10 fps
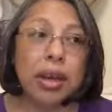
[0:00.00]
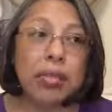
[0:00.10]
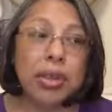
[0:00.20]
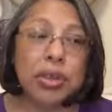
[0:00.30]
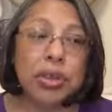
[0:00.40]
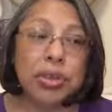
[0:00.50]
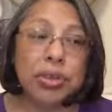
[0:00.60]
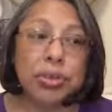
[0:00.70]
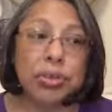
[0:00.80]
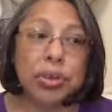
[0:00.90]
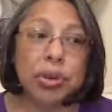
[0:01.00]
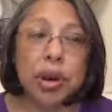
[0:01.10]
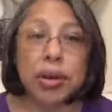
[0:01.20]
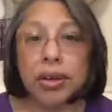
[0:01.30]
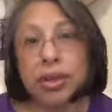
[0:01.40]
Is to go
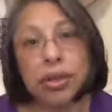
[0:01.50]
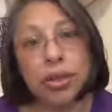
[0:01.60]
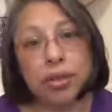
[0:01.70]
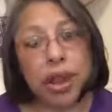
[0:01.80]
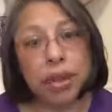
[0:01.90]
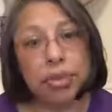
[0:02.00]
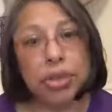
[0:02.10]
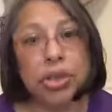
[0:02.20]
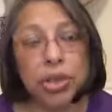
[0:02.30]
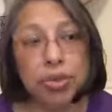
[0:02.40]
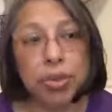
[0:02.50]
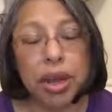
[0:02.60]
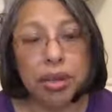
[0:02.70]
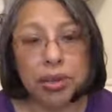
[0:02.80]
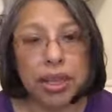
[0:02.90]
out and do competition
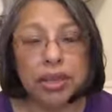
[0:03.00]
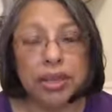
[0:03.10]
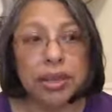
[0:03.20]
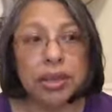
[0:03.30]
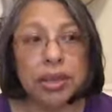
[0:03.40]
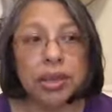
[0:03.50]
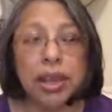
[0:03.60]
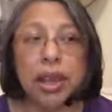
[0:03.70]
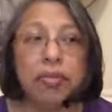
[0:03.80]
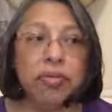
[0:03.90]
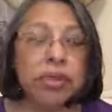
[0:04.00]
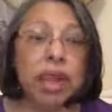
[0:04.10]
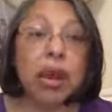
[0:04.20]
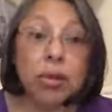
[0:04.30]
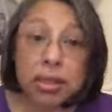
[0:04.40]
powwow dancing. And they have
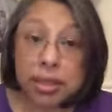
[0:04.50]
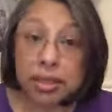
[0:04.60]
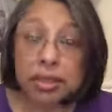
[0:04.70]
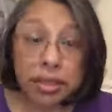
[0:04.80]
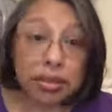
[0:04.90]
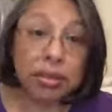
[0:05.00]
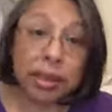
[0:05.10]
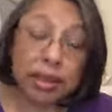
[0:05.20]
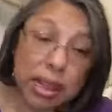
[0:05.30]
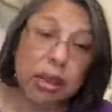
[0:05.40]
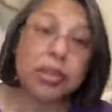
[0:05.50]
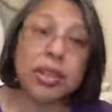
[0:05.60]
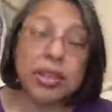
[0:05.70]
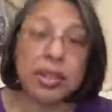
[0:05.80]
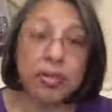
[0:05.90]
thousands, literally
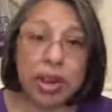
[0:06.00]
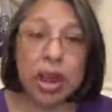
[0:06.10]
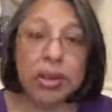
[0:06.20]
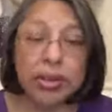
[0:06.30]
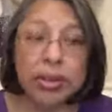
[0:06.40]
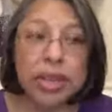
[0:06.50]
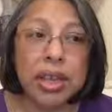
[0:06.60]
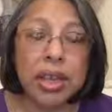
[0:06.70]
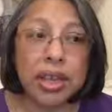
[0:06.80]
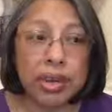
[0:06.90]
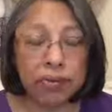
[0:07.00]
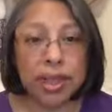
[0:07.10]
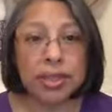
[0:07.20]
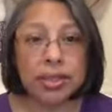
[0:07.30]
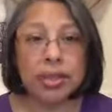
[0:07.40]
thousands of dollars
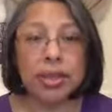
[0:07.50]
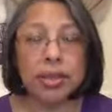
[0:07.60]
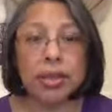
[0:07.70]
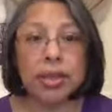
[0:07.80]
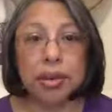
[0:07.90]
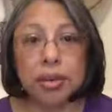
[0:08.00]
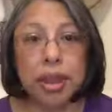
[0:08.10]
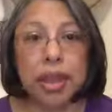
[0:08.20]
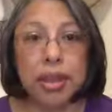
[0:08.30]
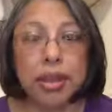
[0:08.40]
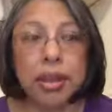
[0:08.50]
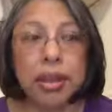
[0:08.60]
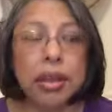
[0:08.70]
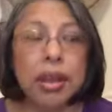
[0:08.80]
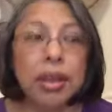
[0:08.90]
invested in their regalia,